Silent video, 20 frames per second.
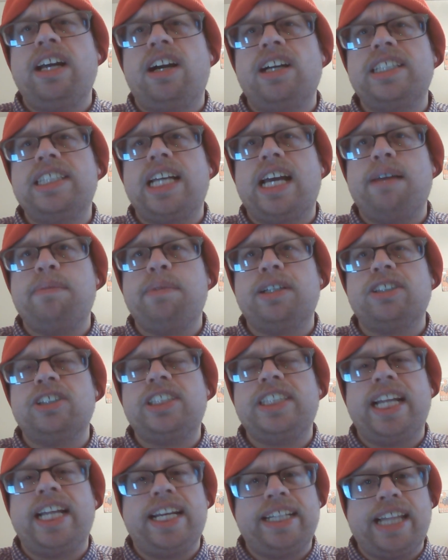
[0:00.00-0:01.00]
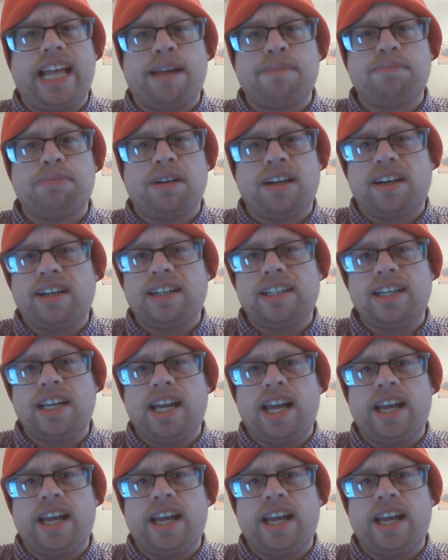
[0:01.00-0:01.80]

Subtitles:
hard time understanding that part.